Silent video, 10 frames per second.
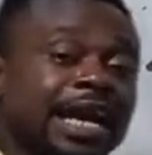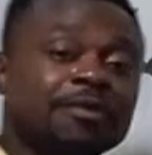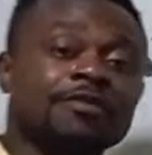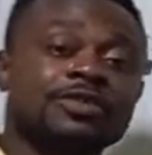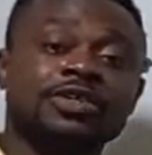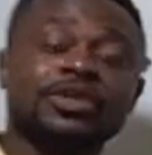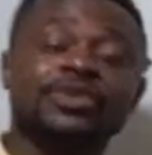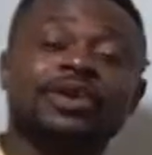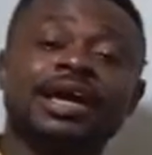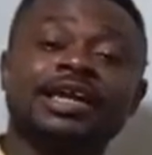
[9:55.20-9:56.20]
of sodium
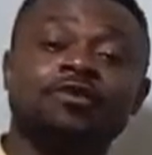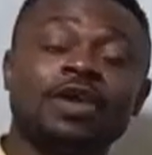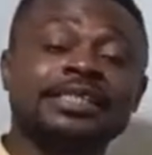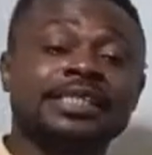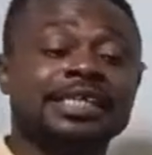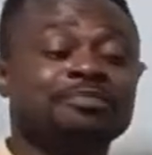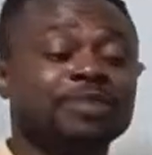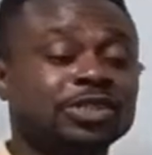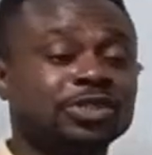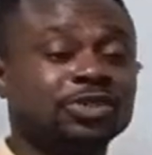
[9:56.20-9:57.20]
chloride in 1000
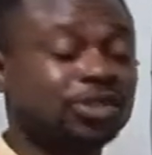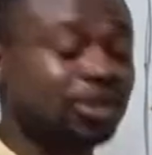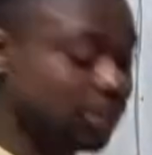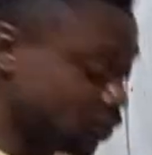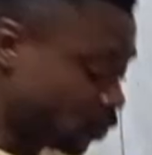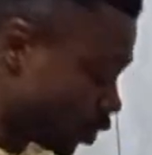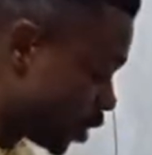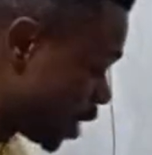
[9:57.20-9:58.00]
ml solution is what?